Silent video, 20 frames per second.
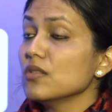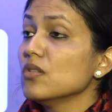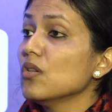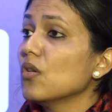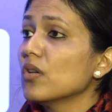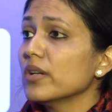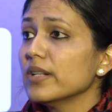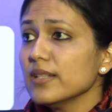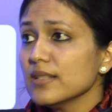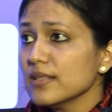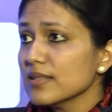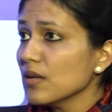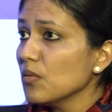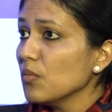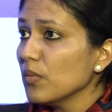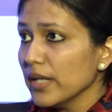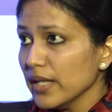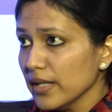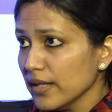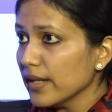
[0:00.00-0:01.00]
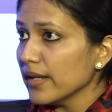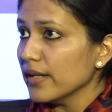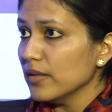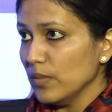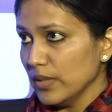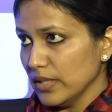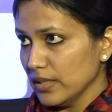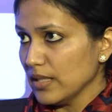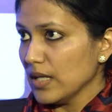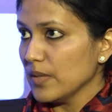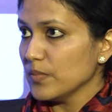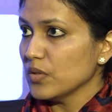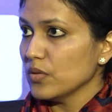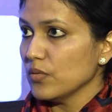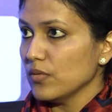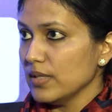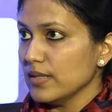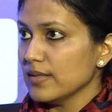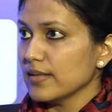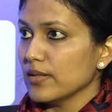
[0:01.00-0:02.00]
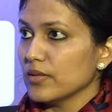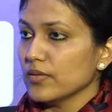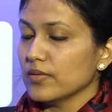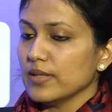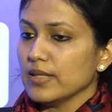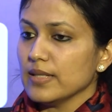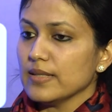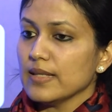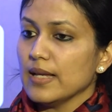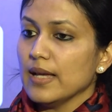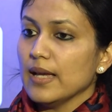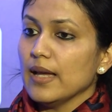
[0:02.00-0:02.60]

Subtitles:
The Nordics are way ahead when it comes to these kind of things.